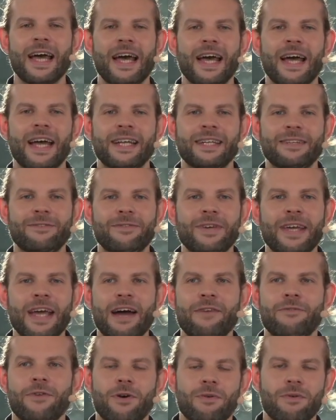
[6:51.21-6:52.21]
And we
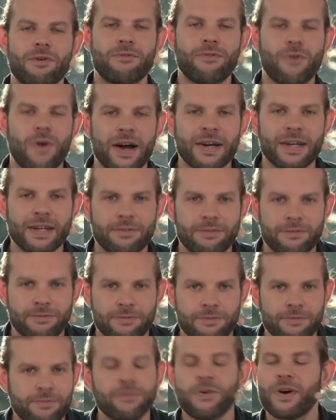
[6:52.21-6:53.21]
have over
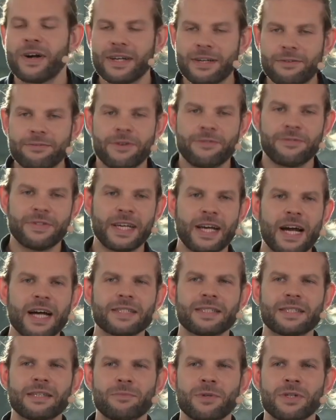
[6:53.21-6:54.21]
450
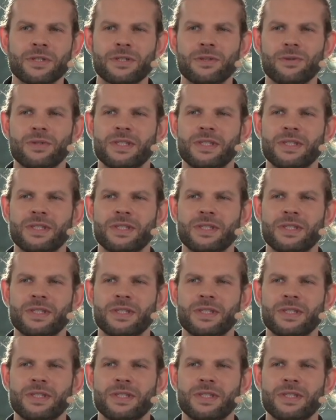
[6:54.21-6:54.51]
customers.